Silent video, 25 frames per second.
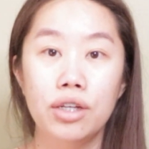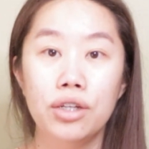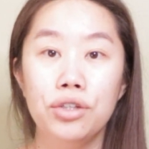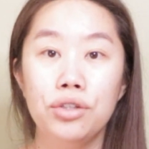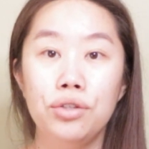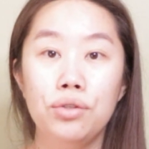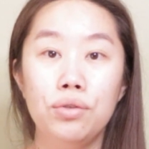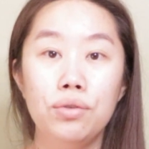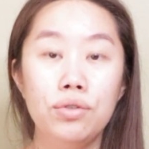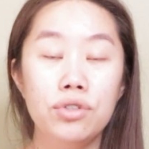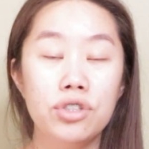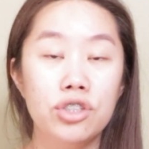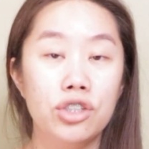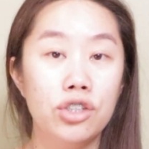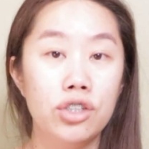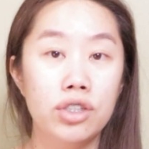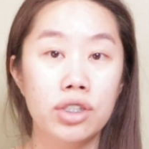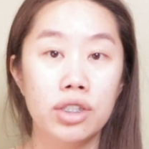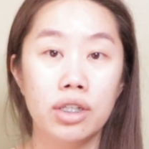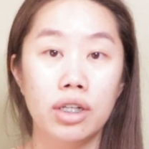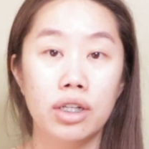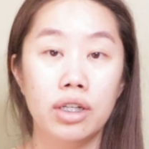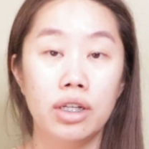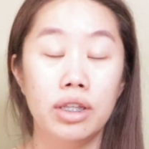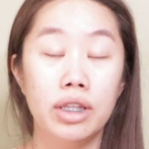you were
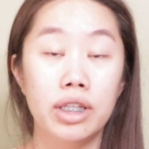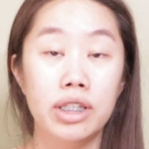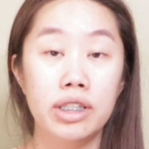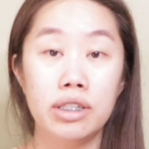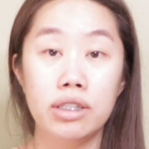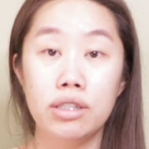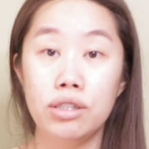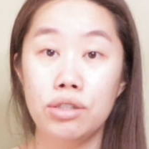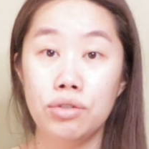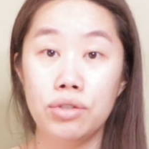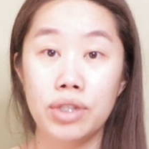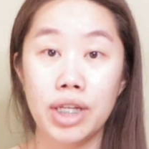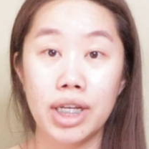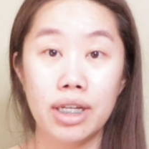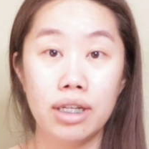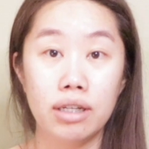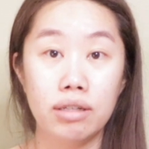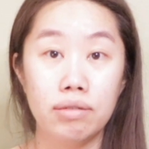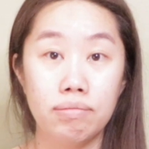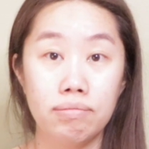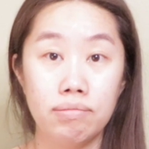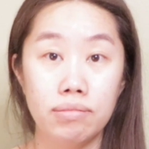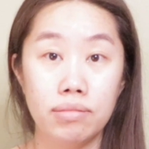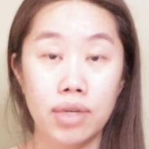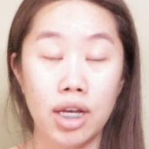just gonna listen to
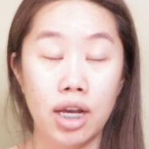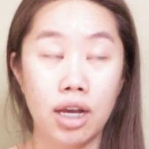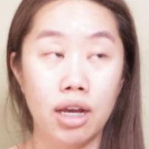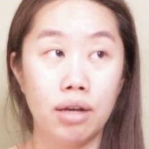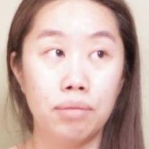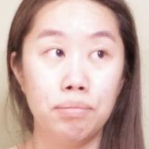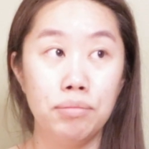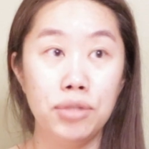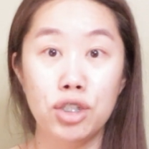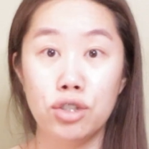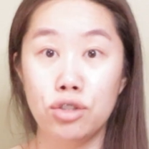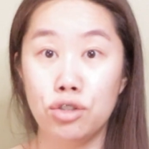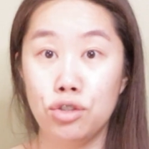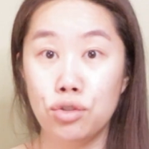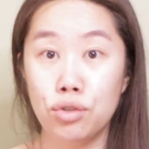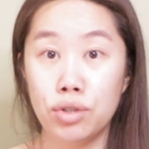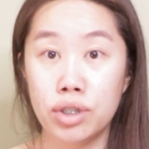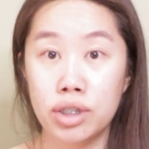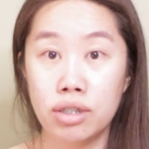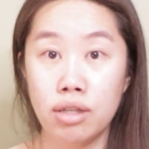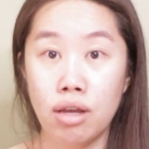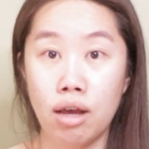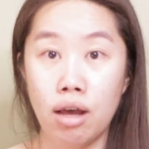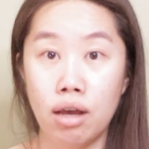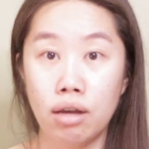that
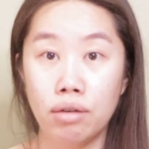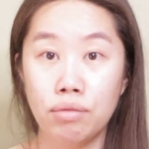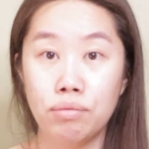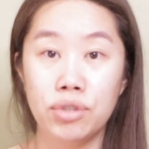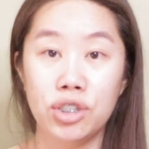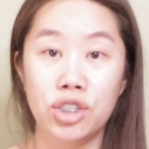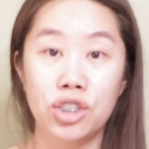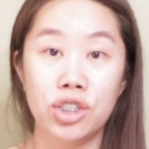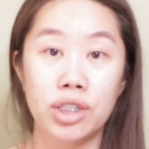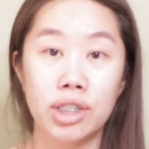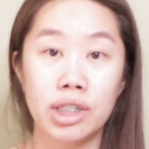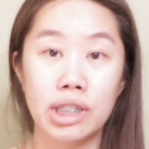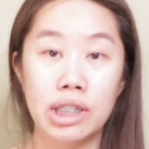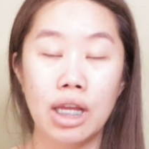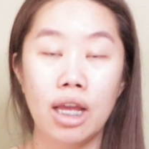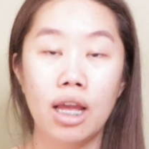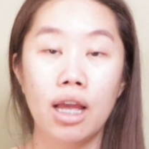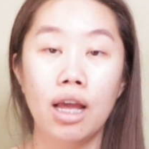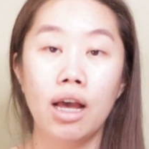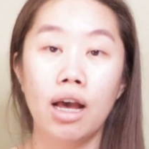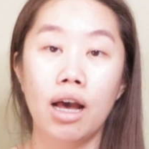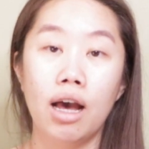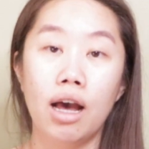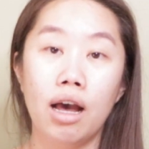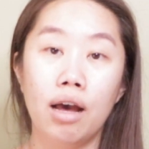Myeonjo song, which is
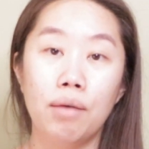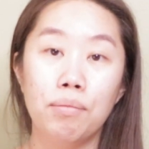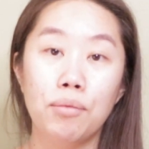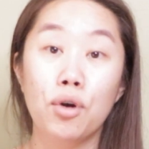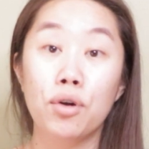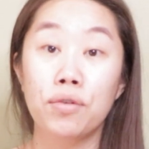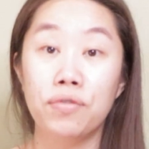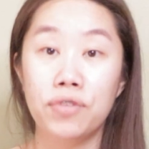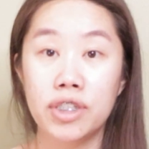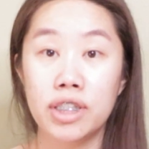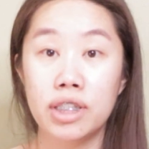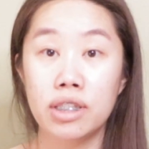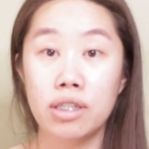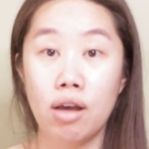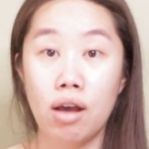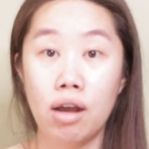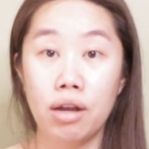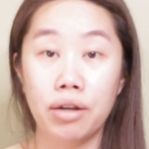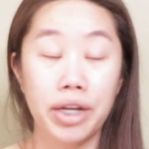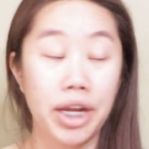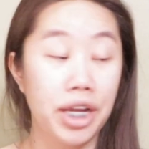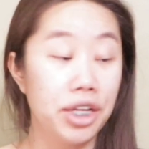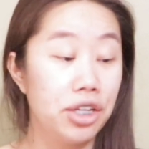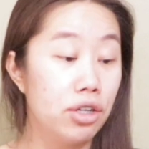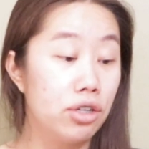orphan
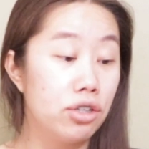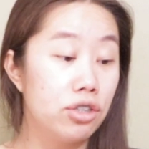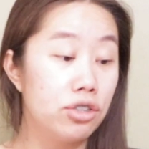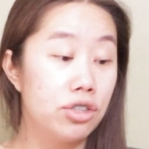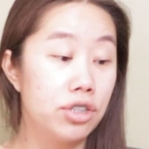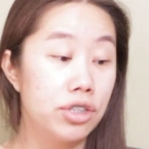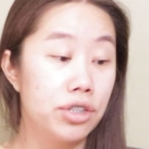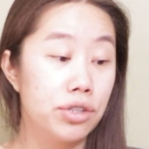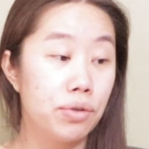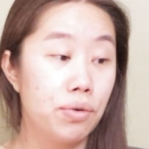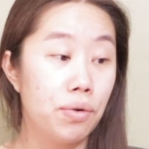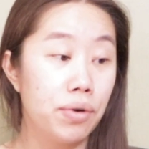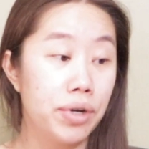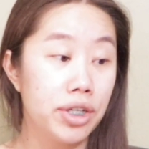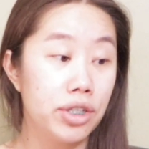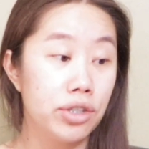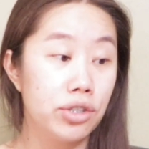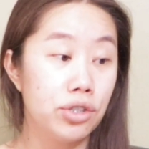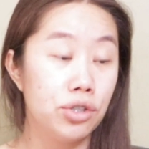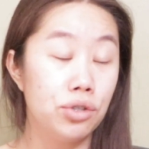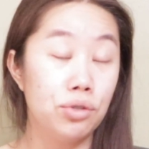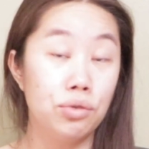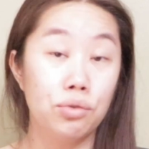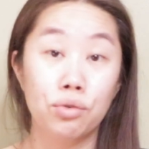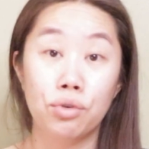song, and you're just going
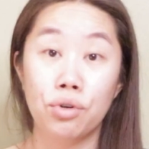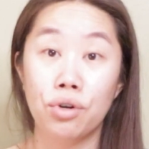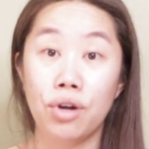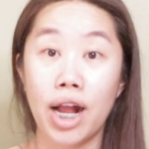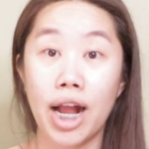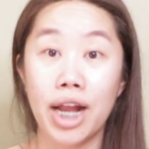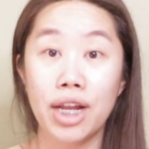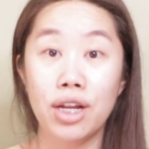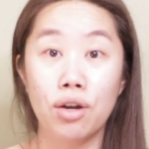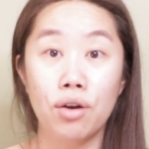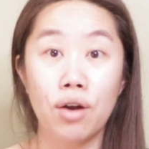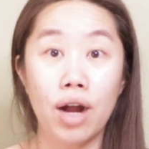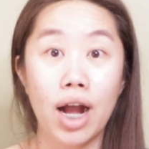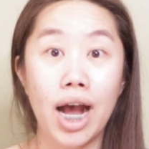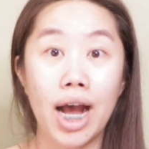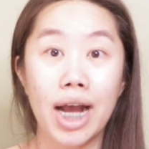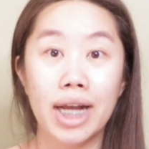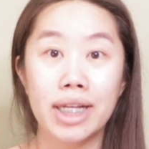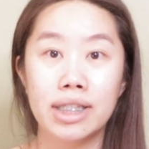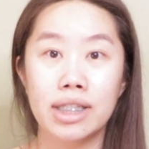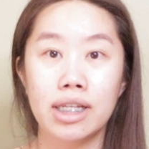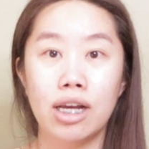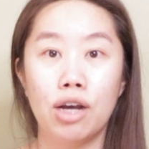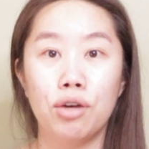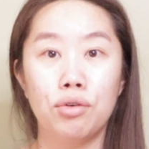to cry your
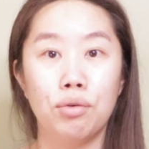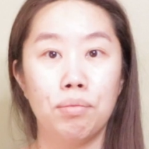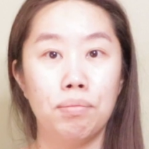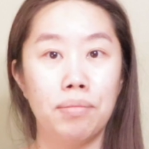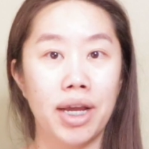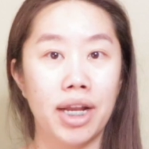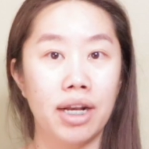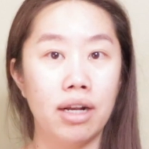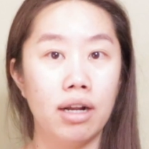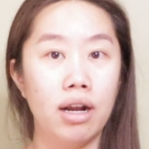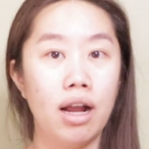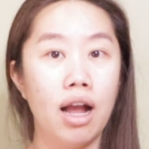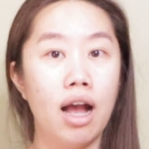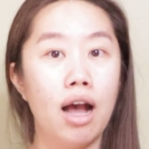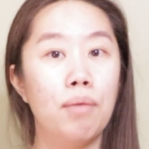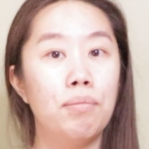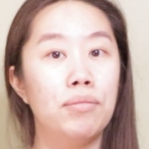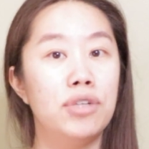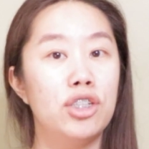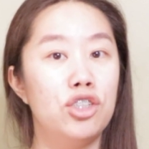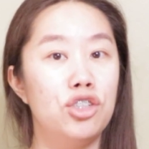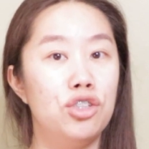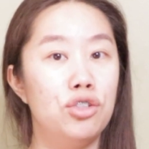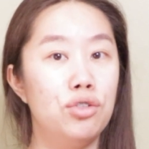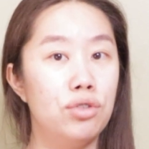eyes out. No matter how
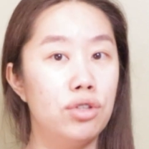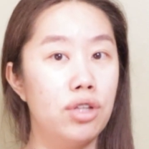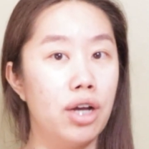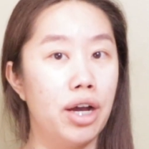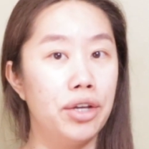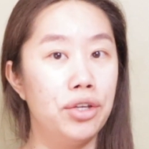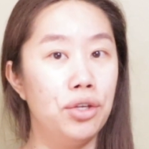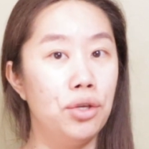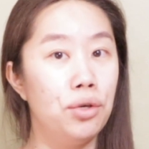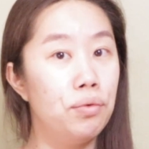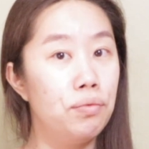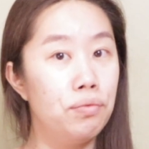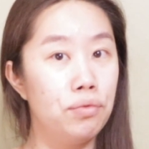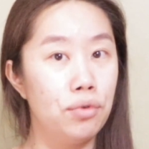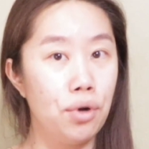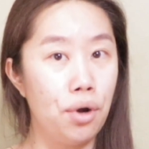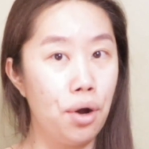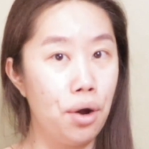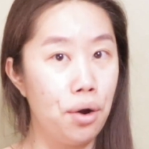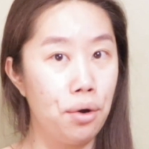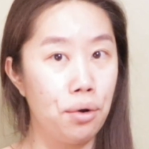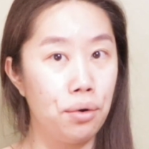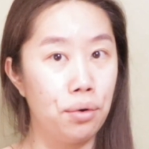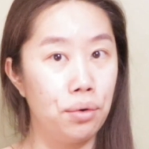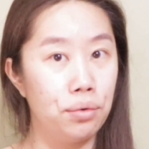much you thought you've
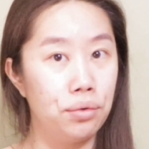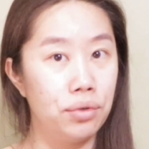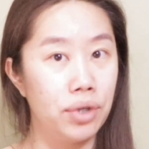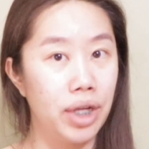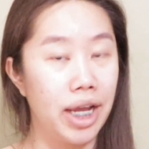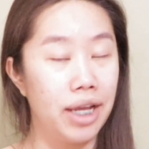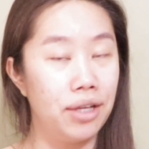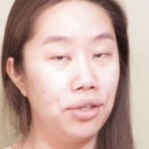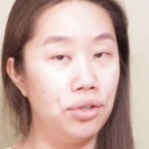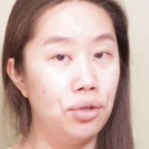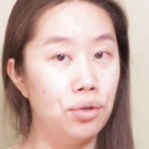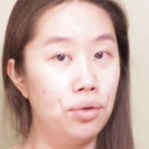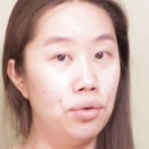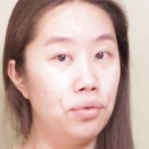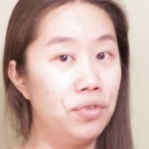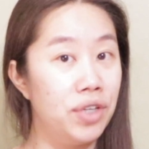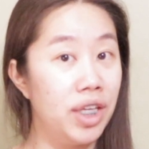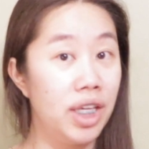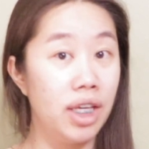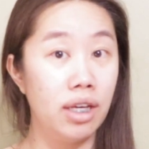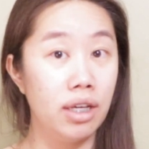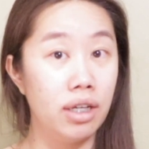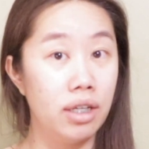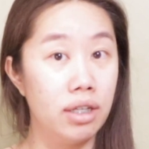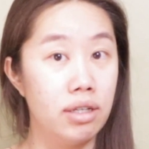grown and you've
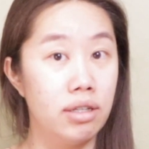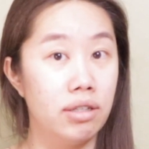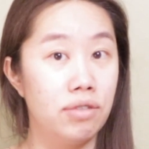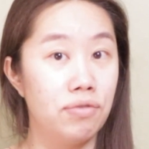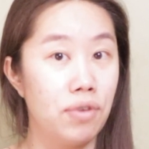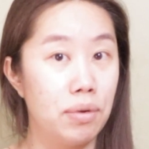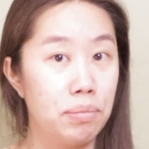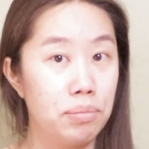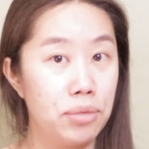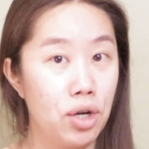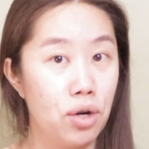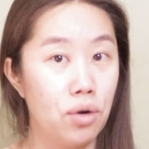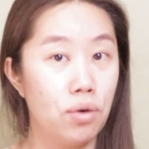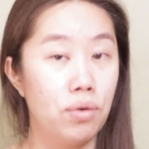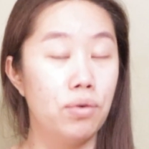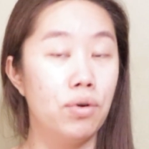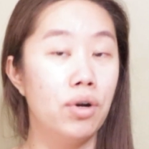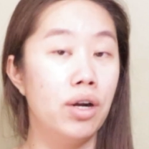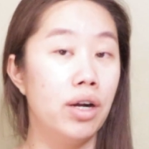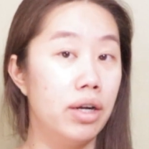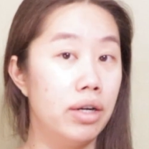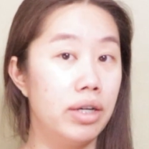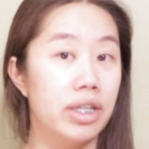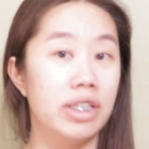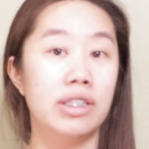healed from your
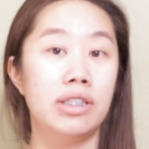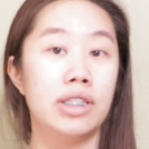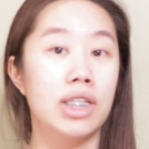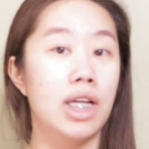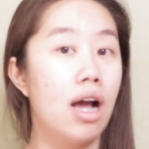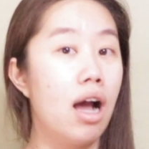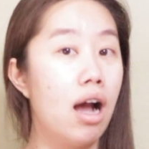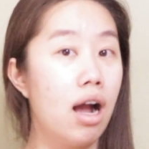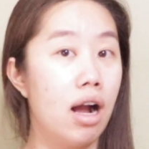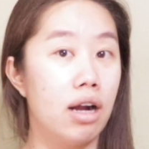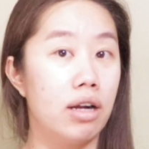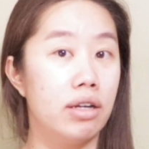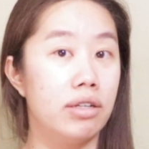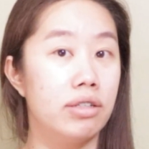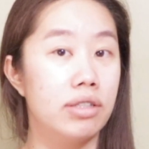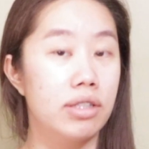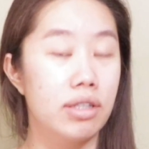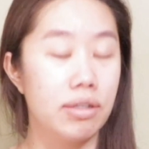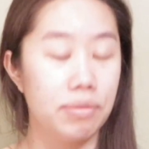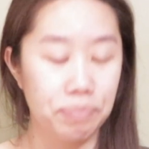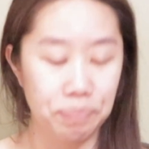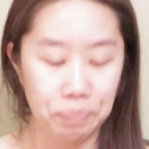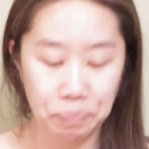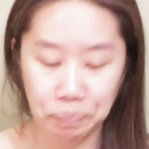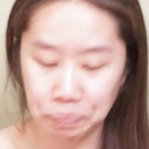old hurt and scars,